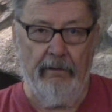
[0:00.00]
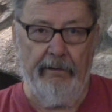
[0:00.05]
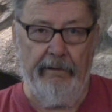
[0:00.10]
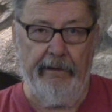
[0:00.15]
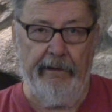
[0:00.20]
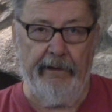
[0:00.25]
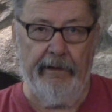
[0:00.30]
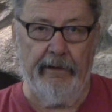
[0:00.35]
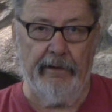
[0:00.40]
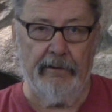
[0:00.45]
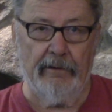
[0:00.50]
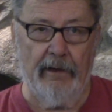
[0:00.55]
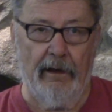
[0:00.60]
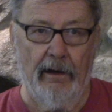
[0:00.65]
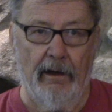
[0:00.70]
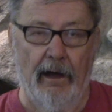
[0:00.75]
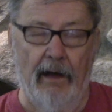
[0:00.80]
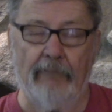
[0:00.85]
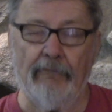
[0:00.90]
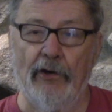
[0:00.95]
And
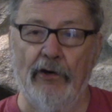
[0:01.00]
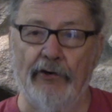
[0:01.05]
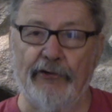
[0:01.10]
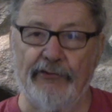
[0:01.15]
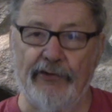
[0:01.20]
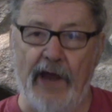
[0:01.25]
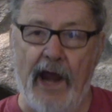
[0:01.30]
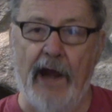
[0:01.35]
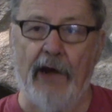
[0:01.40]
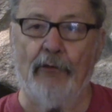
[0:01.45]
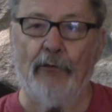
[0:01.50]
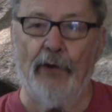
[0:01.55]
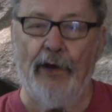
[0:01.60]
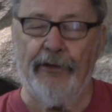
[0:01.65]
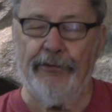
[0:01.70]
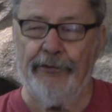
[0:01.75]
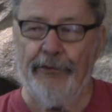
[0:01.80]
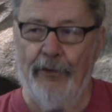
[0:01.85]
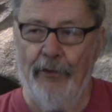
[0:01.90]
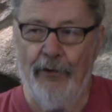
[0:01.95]
I'm going to start
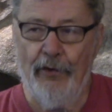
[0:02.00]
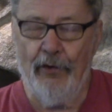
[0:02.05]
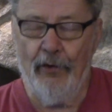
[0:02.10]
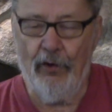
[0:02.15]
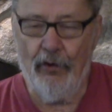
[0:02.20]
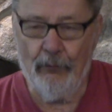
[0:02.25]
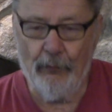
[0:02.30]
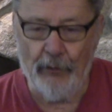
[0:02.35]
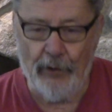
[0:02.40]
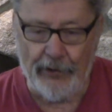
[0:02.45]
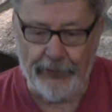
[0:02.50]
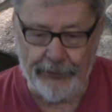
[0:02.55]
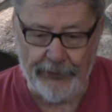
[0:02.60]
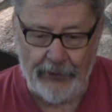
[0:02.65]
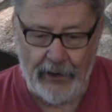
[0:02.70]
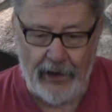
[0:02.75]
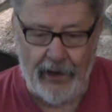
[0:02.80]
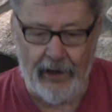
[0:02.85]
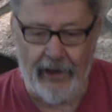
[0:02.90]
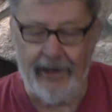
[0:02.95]
with
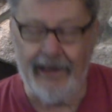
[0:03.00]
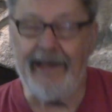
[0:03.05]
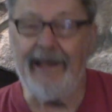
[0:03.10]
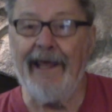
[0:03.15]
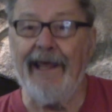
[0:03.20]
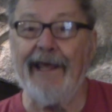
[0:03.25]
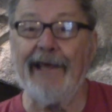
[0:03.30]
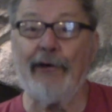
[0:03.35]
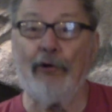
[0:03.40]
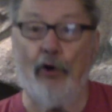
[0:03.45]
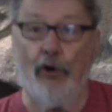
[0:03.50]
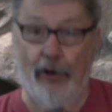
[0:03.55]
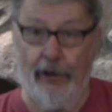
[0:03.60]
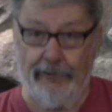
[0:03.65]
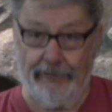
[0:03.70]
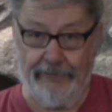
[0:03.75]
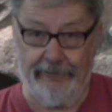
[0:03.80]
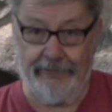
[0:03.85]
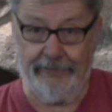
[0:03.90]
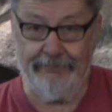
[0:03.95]

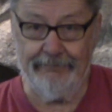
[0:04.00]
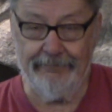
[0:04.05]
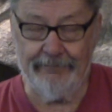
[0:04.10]
acorns.